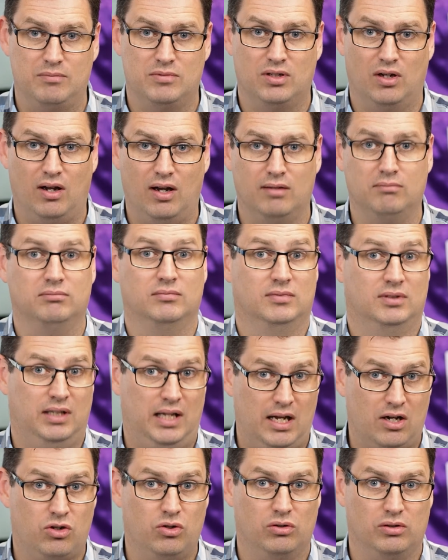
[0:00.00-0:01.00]
time.
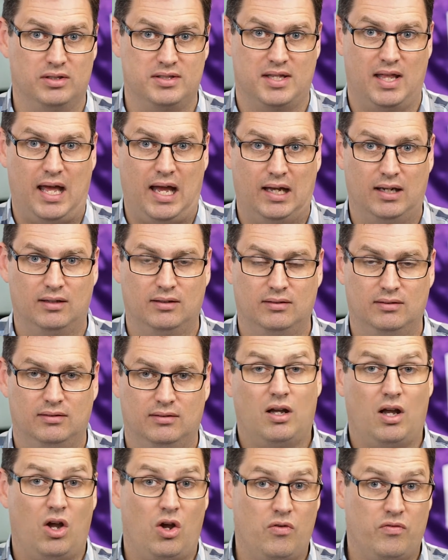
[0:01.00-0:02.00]
How cool is that?
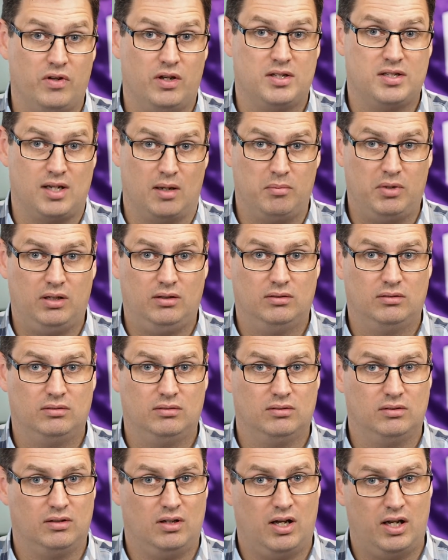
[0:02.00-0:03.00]
Over summer,
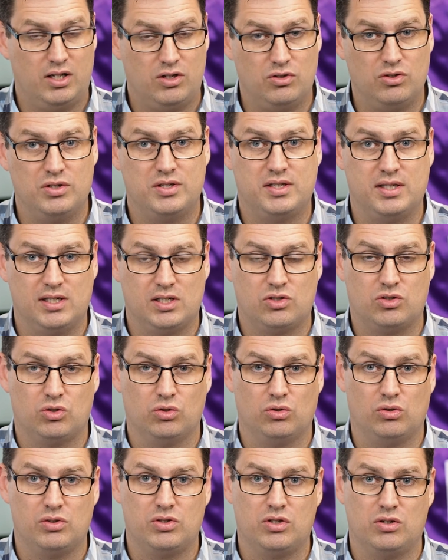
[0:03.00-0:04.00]
I used this
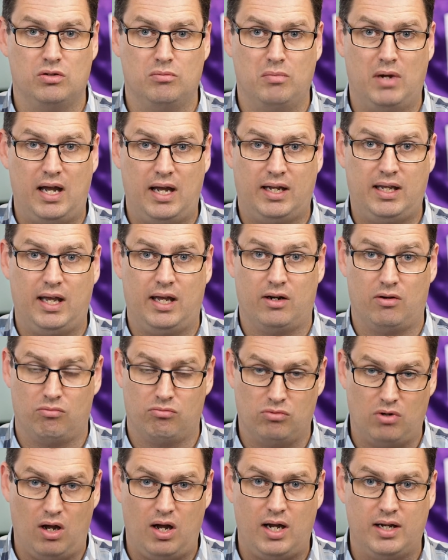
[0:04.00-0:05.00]
tool to mark out a
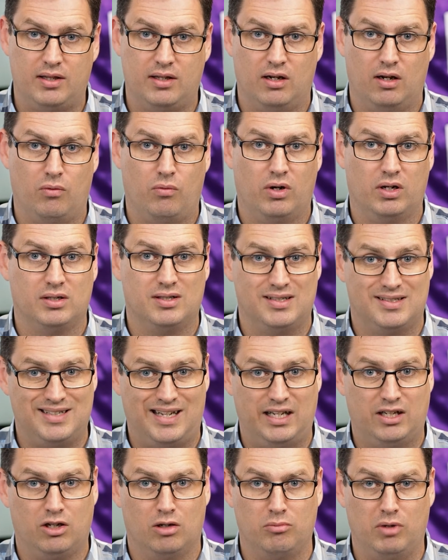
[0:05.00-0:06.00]
ride that I wanted to
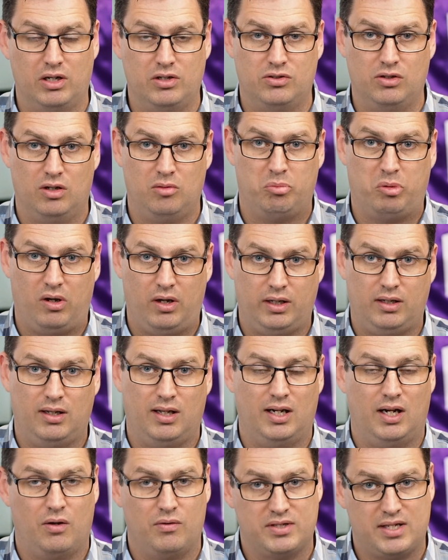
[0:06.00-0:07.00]
take on my dirt bike,
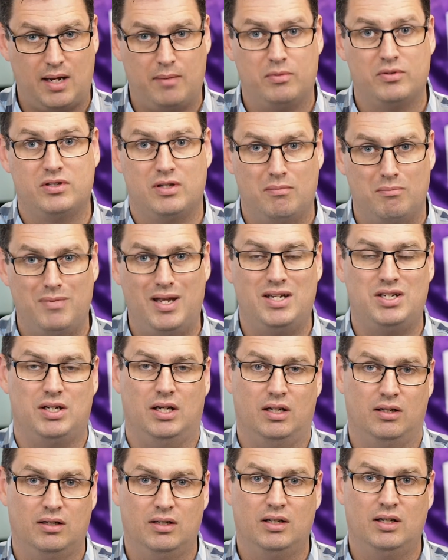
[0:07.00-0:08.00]
and I was able to
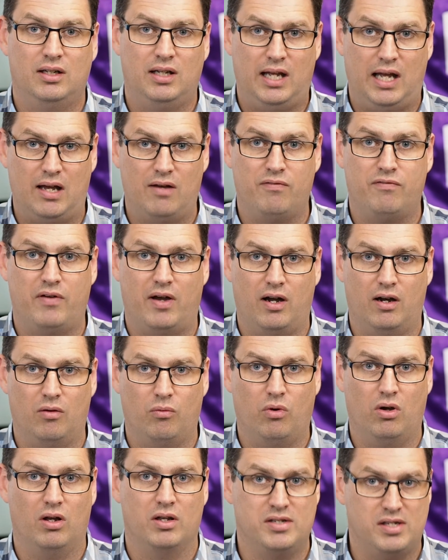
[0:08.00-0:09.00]
measure how far it
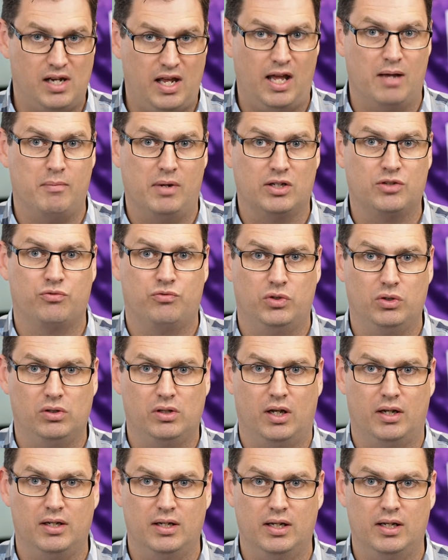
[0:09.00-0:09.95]
was and how much fuel I'd